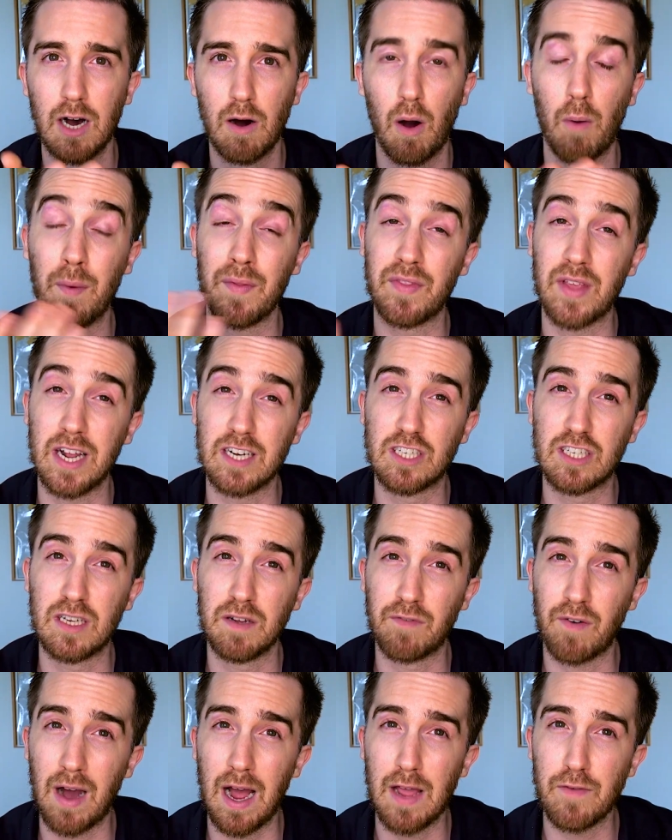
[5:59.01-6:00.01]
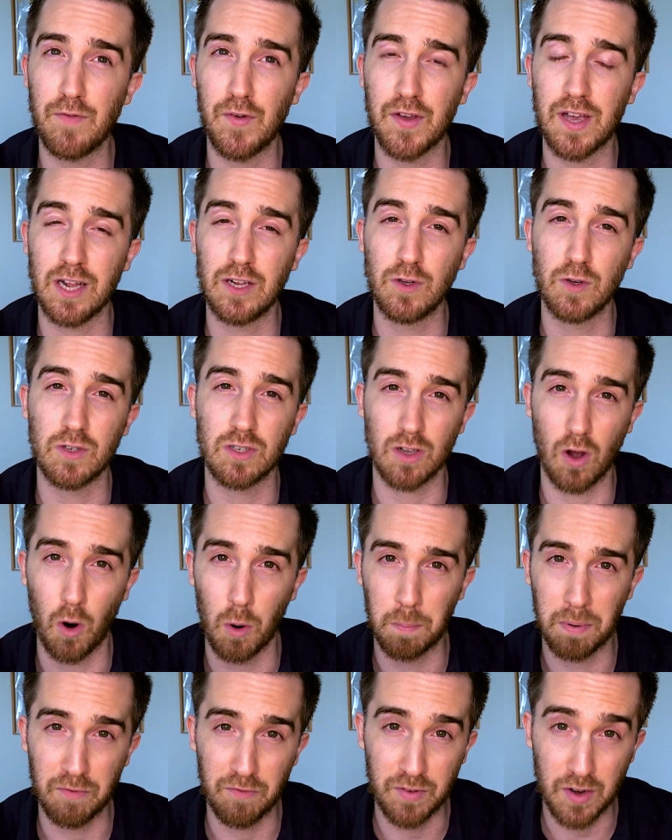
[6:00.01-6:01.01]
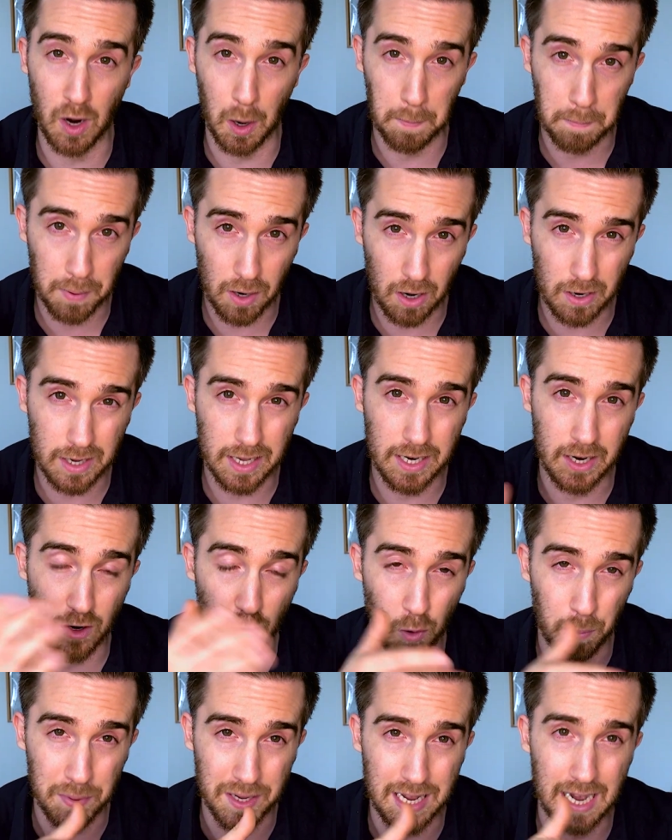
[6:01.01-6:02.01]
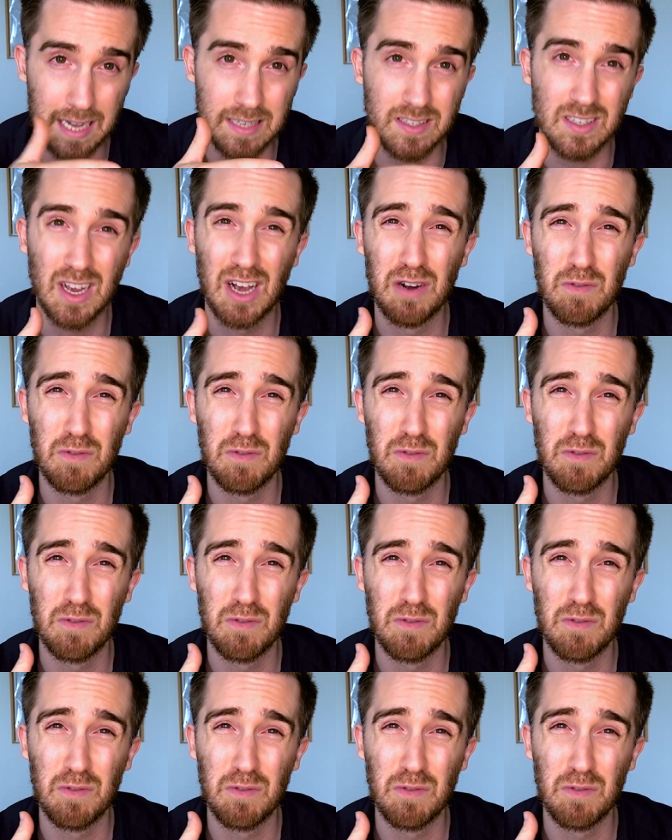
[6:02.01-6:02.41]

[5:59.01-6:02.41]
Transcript: Or with the HTC Vive you can use the OpenVR plugin and OBS,